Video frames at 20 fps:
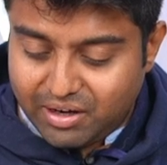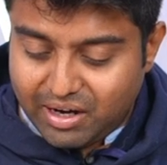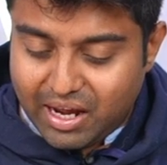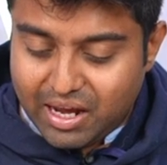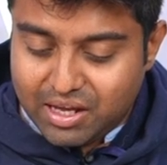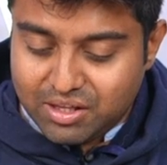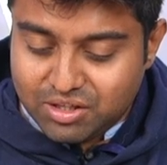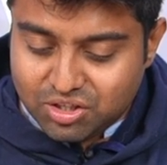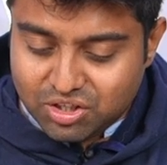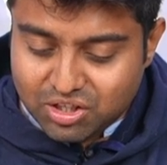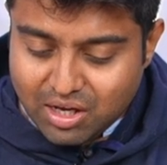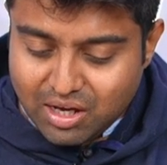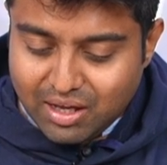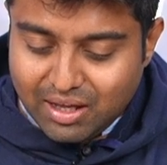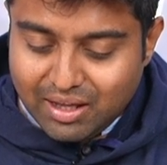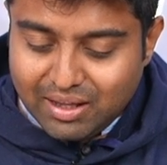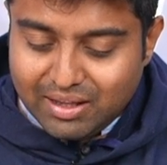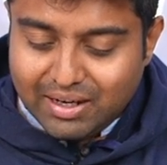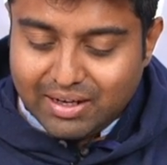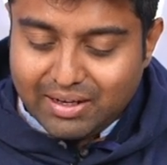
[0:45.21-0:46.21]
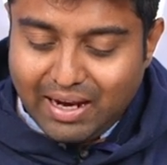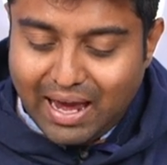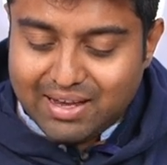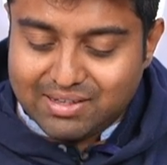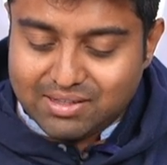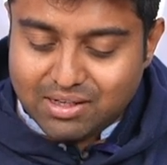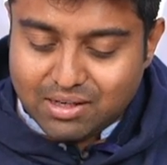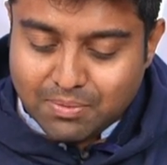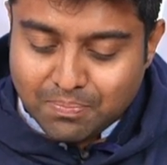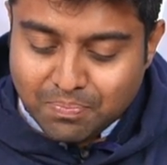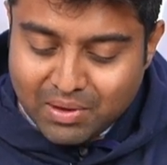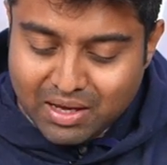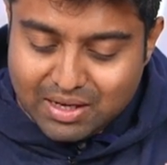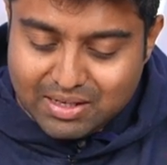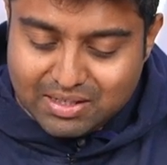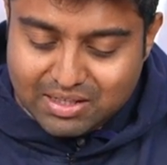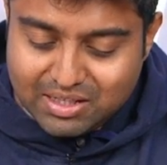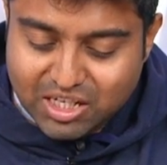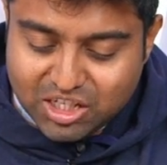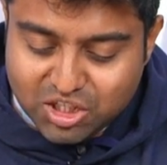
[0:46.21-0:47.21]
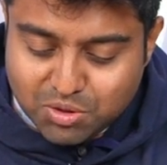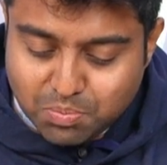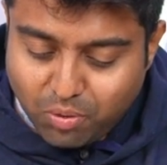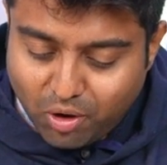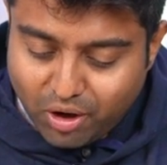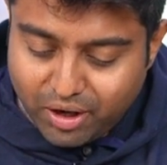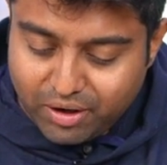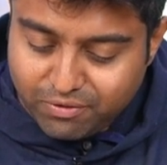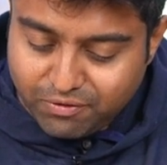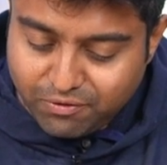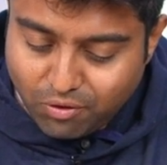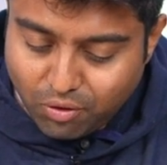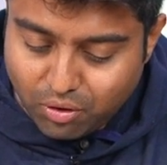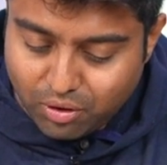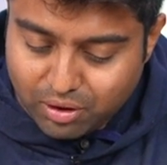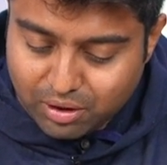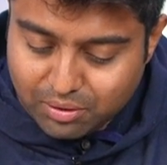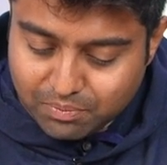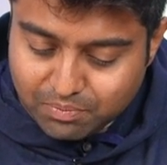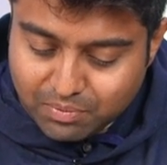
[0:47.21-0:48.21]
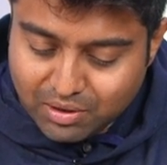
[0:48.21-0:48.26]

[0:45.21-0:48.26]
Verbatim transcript: range. It has a 6.4